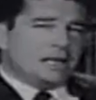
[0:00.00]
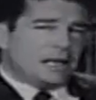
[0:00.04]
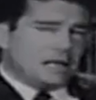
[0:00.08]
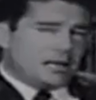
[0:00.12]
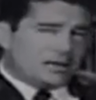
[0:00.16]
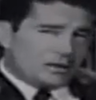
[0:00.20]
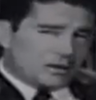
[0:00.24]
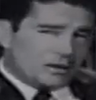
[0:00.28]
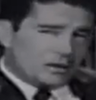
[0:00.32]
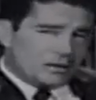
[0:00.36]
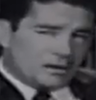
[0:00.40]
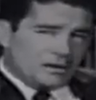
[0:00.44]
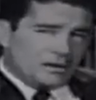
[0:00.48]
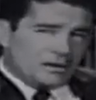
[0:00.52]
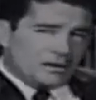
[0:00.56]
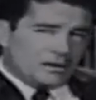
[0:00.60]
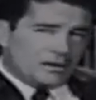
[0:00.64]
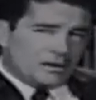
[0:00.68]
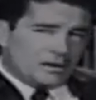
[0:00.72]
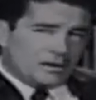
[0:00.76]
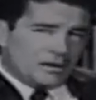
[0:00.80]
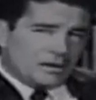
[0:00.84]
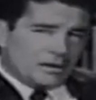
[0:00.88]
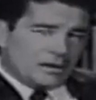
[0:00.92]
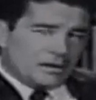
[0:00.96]
in history,
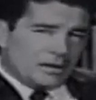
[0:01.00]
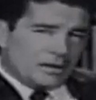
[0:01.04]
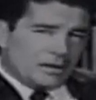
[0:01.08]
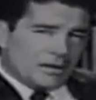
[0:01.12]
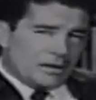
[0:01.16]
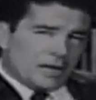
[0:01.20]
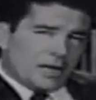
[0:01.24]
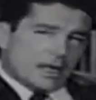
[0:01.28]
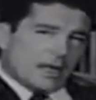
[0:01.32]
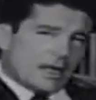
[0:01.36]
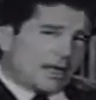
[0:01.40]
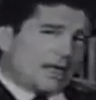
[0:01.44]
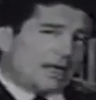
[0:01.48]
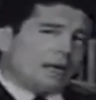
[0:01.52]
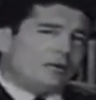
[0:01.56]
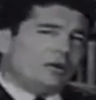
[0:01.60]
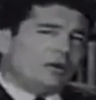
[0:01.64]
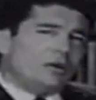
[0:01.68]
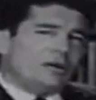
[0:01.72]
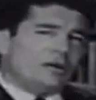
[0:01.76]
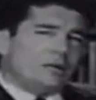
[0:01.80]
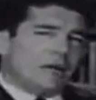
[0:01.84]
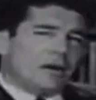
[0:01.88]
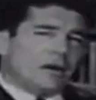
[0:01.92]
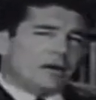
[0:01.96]

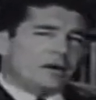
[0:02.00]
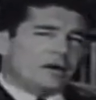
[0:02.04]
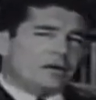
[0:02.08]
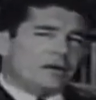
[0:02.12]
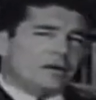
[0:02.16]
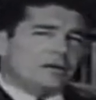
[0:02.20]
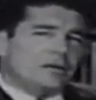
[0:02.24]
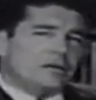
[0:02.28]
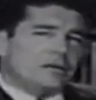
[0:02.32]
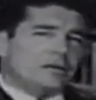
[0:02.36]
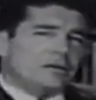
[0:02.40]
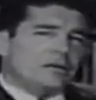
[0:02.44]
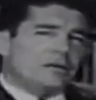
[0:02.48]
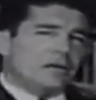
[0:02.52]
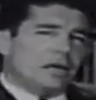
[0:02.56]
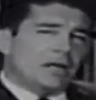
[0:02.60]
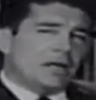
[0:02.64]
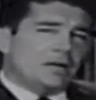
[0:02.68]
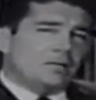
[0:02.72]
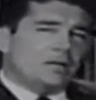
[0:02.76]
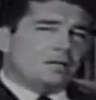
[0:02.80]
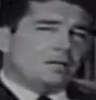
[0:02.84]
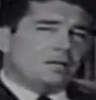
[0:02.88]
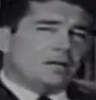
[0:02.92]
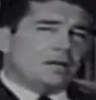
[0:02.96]
enabled Americans to
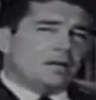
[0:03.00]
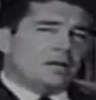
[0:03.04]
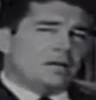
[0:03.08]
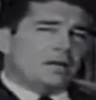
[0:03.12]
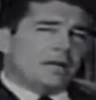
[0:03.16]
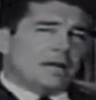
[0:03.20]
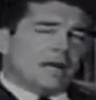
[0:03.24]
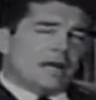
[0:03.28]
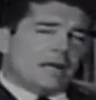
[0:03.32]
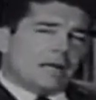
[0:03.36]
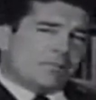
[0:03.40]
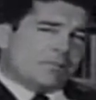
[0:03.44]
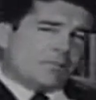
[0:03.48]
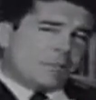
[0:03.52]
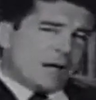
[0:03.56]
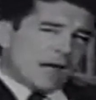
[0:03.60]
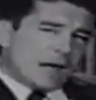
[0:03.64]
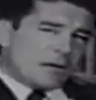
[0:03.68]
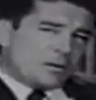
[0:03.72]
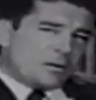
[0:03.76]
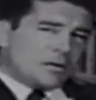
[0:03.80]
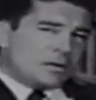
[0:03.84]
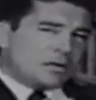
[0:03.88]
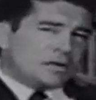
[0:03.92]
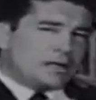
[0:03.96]
develop a
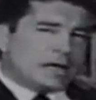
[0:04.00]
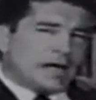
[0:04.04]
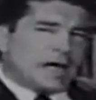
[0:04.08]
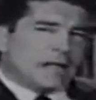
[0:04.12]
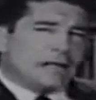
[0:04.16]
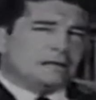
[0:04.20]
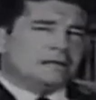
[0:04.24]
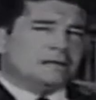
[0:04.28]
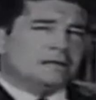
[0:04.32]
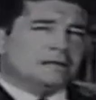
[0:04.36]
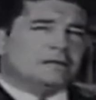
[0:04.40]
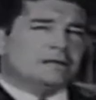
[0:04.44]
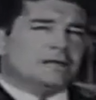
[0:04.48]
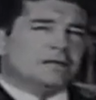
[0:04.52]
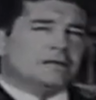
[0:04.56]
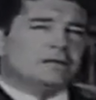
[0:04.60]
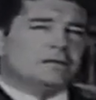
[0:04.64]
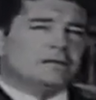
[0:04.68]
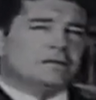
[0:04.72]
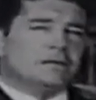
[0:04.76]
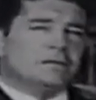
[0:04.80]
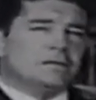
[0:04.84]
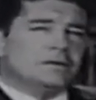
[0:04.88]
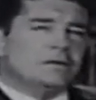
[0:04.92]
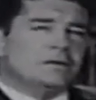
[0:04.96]
backward continent
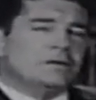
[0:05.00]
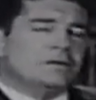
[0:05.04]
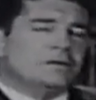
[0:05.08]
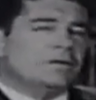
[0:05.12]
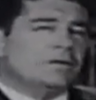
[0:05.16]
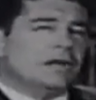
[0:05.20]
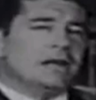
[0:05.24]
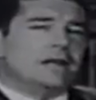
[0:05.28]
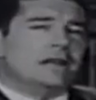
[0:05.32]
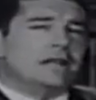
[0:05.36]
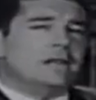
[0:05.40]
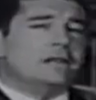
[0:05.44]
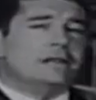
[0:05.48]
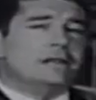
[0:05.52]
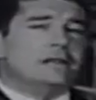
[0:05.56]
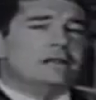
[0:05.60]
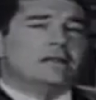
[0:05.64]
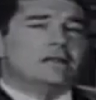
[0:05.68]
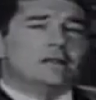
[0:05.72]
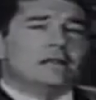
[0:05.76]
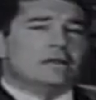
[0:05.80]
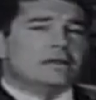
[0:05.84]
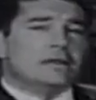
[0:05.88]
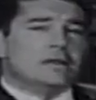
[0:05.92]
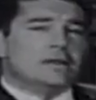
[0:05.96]
into the most magnificent
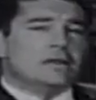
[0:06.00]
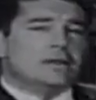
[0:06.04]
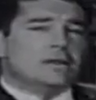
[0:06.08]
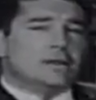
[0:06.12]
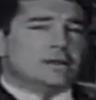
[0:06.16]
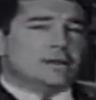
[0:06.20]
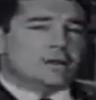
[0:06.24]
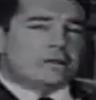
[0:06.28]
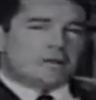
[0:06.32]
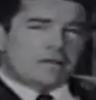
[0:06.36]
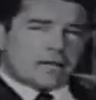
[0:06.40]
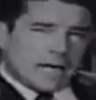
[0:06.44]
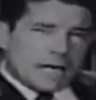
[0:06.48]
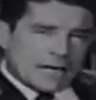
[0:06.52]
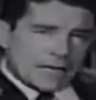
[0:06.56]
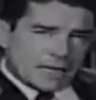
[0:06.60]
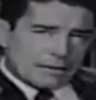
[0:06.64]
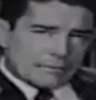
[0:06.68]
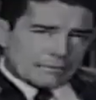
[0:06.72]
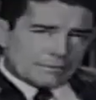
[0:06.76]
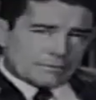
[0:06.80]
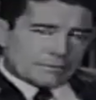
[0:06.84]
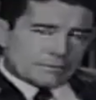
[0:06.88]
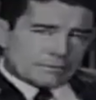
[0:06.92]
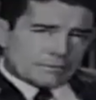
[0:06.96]
nation of all
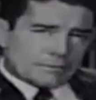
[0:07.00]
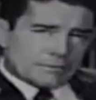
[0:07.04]
time.